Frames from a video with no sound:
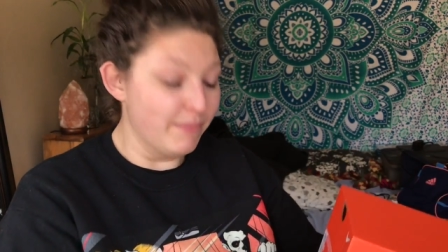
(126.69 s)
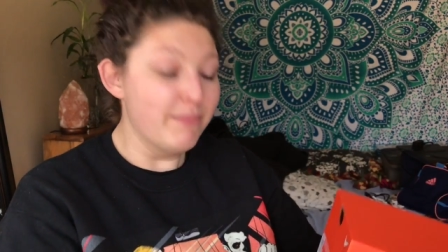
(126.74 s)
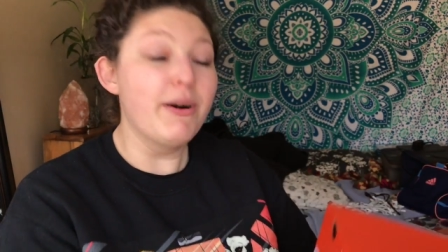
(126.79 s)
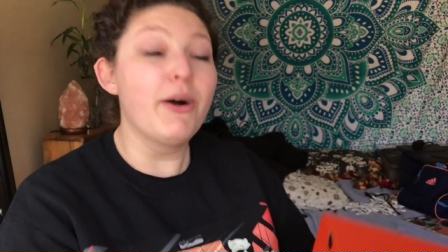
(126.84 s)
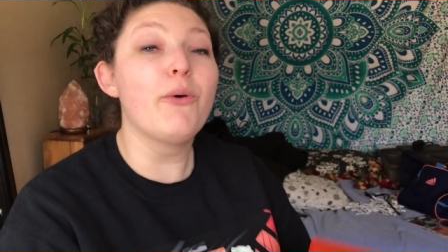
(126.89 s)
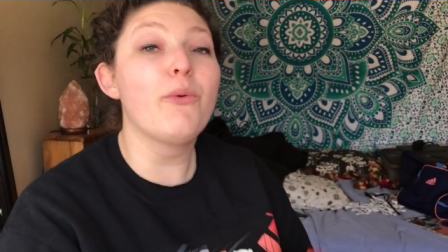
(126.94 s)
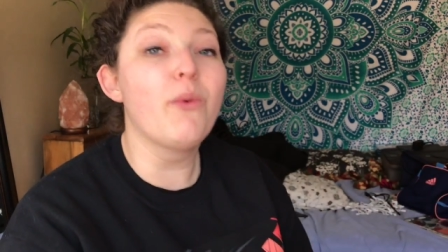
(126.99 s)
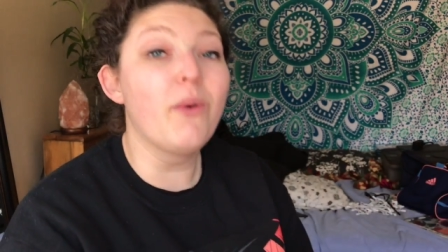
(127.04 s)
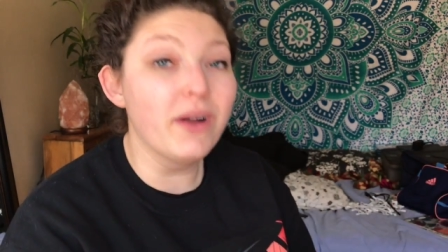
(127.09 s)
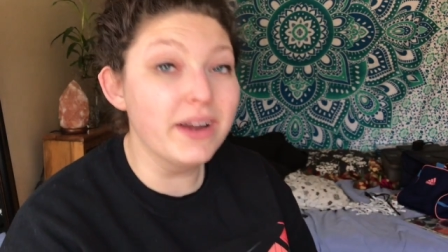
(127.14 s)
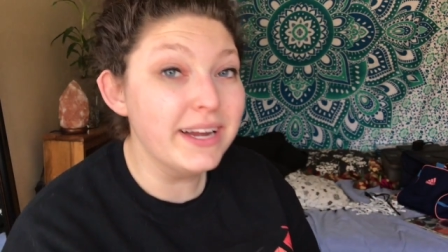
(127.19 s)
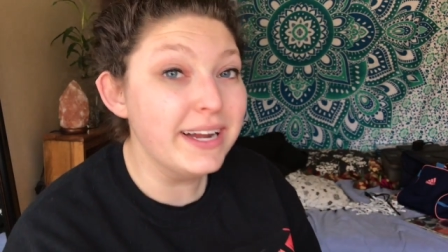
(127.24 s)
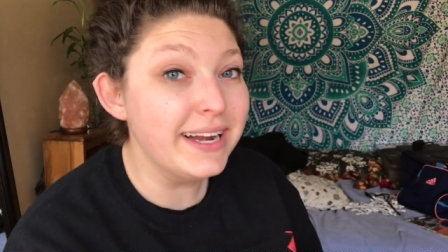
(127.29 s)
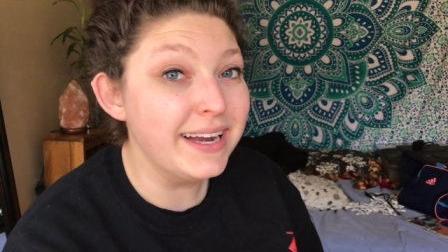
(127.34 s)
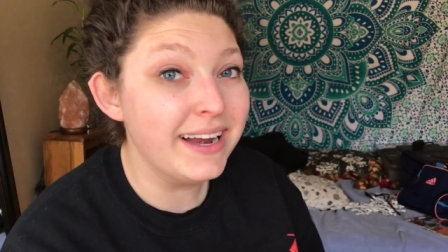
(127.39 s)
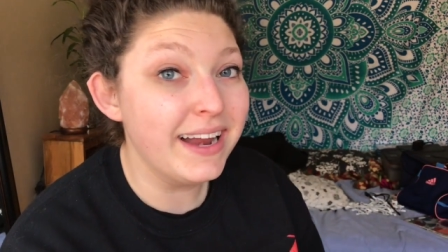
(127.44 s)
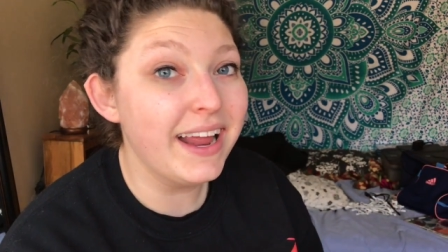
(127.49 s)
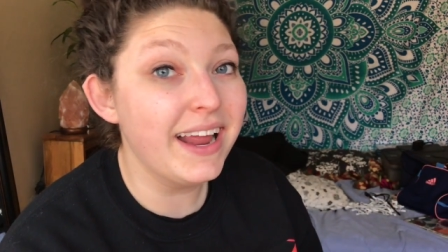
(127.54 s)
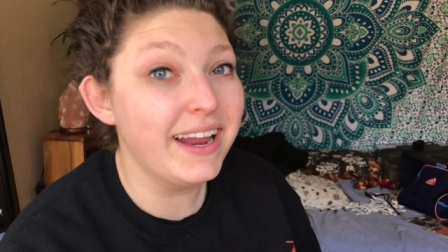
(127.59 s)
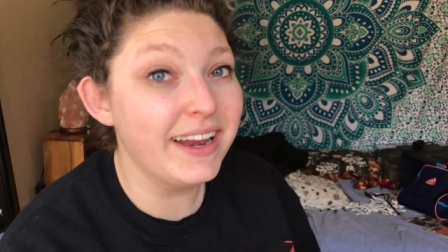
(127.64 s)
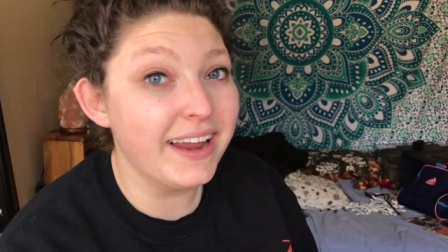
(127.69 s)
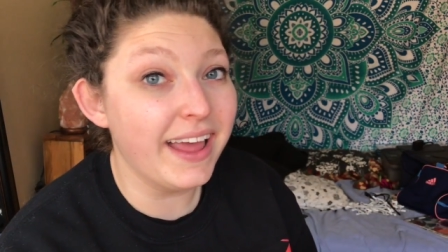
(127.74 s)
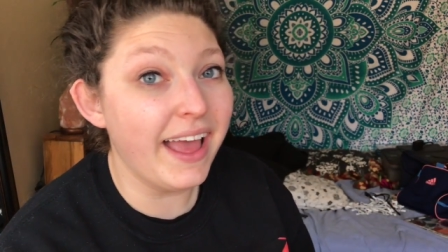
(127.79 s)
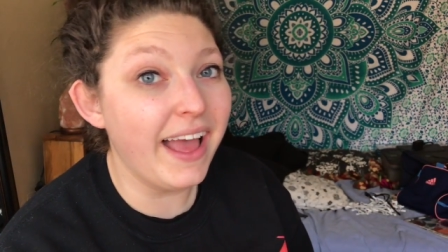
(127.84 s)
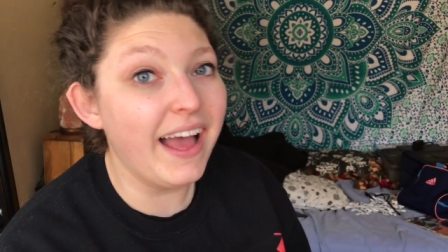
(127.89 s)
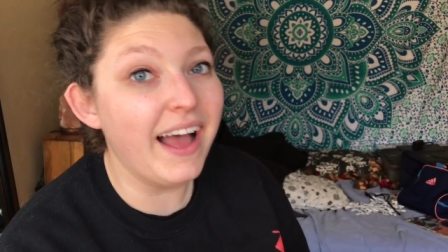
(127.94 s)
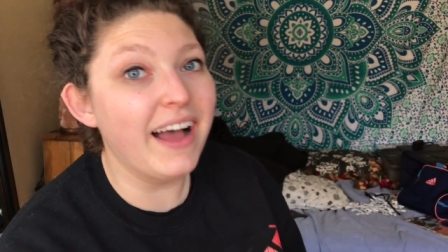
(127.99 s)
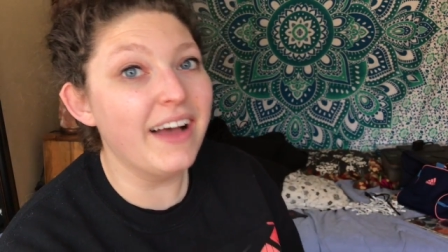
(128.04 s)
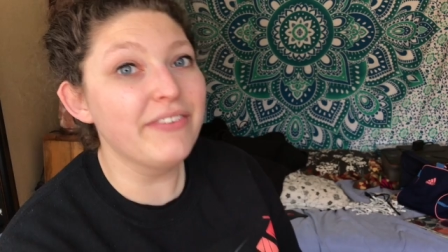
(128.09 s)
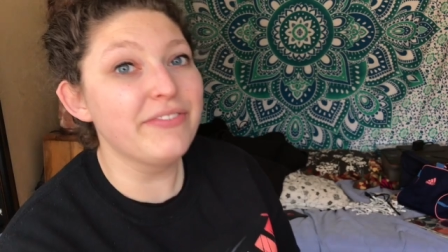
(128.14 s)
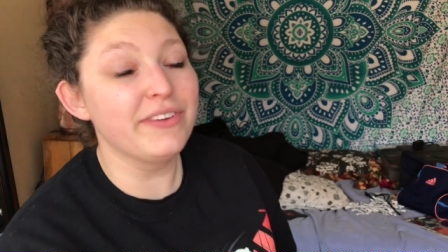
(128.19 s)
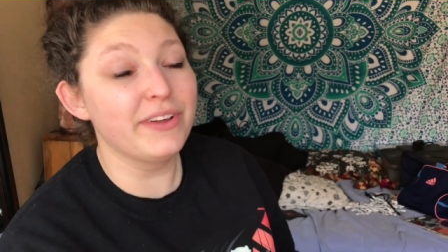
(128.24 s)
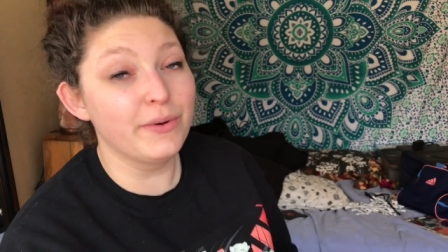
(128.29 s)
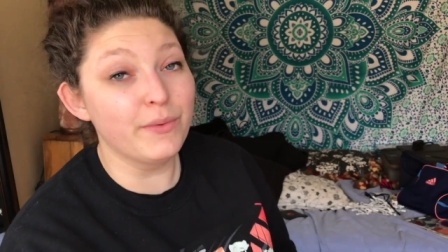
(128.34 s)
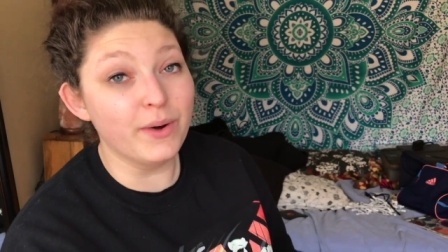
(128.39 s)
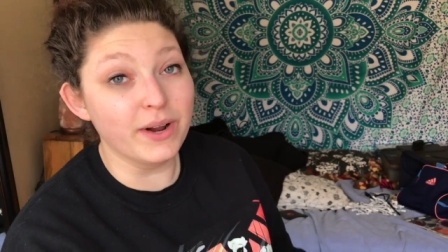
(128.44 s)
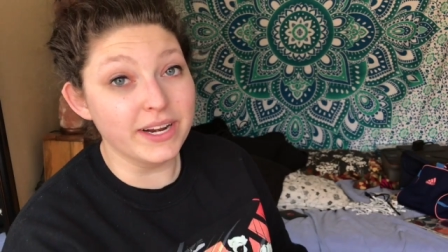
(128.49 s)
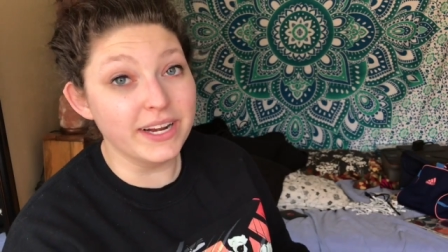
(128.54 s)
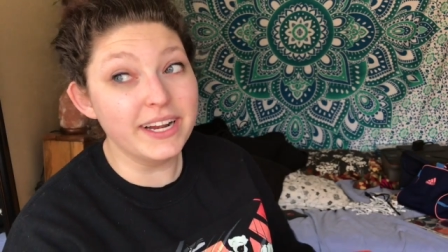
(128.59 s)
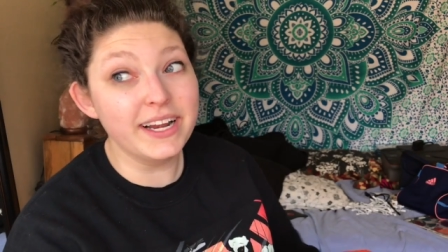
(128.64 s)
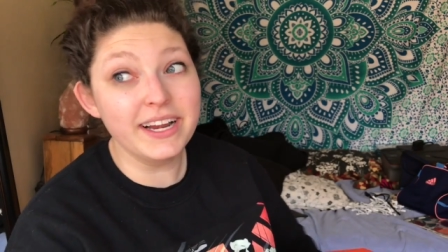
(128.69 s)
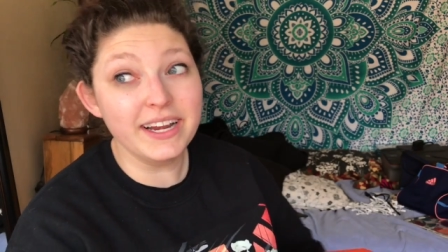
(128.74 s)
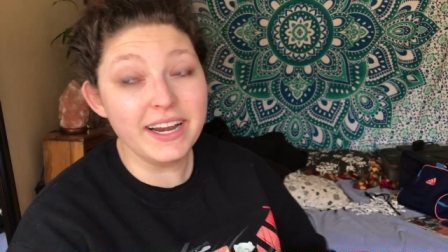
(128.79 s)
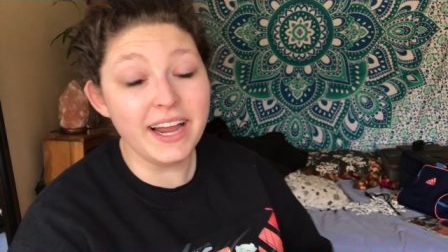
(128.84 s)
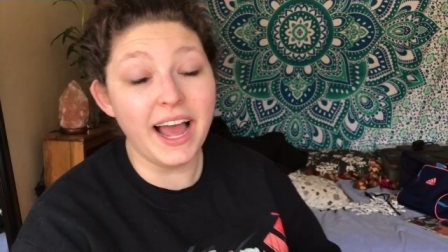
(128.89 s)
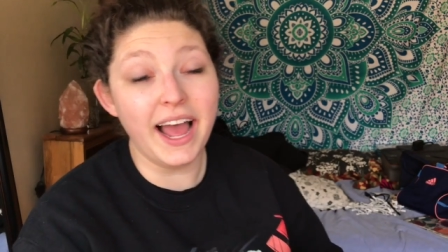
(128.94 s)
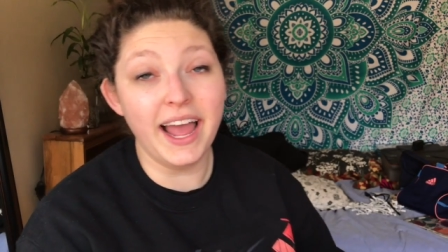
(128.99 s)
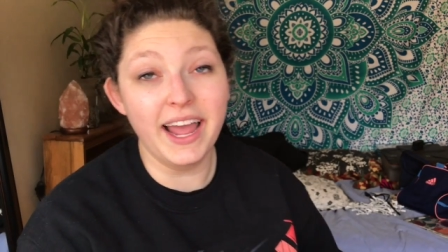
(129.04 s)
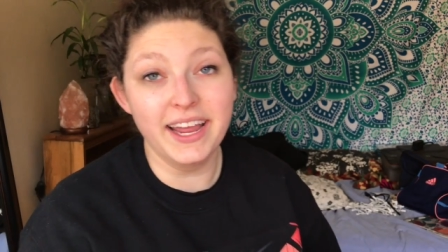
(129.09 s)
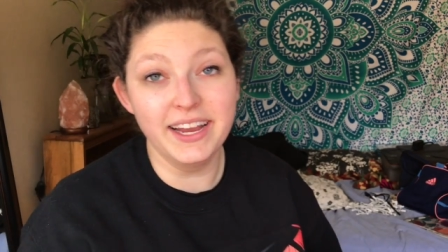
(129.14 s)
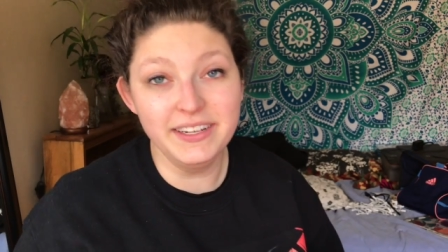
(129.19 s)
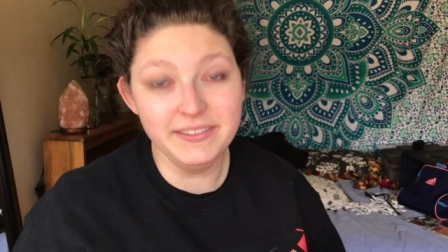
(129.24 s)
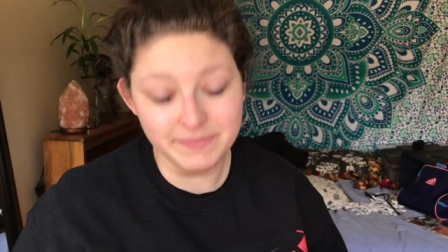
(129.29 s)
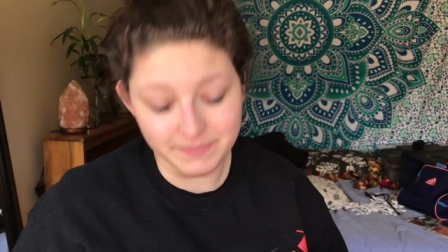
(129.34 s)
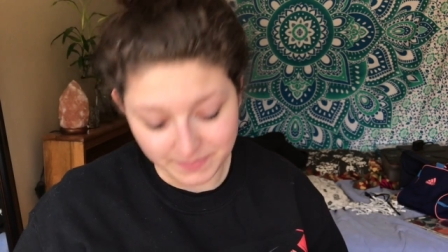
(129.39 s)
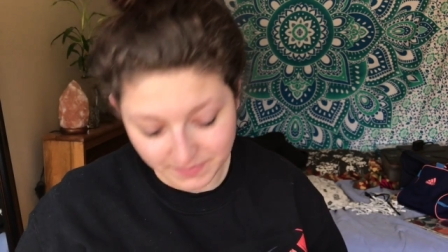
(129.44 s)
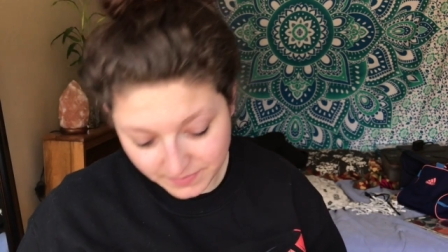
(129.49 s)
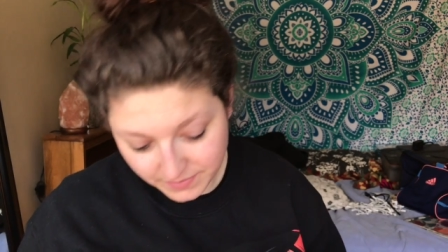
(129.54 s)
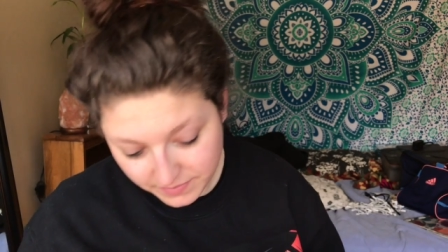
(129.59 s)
but one in an 8.5 and one in a 9.